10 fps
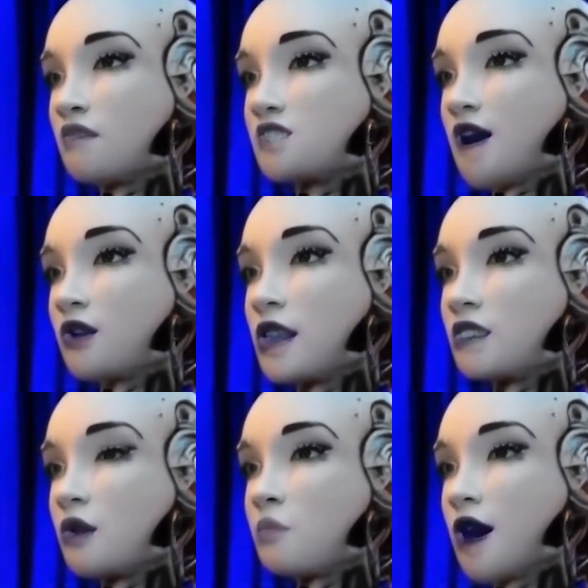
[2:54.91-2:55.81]
Target
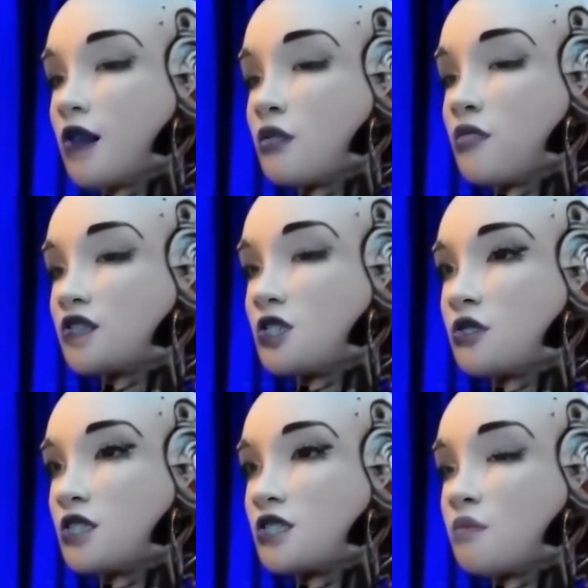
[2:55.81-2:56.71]
compile
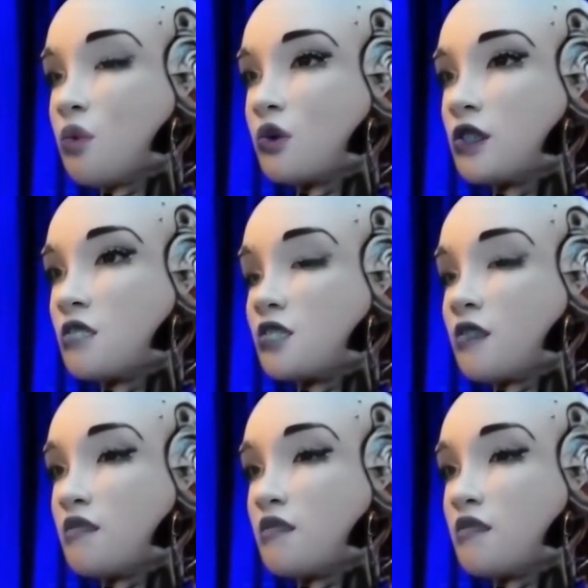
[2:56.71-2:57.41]
features is important.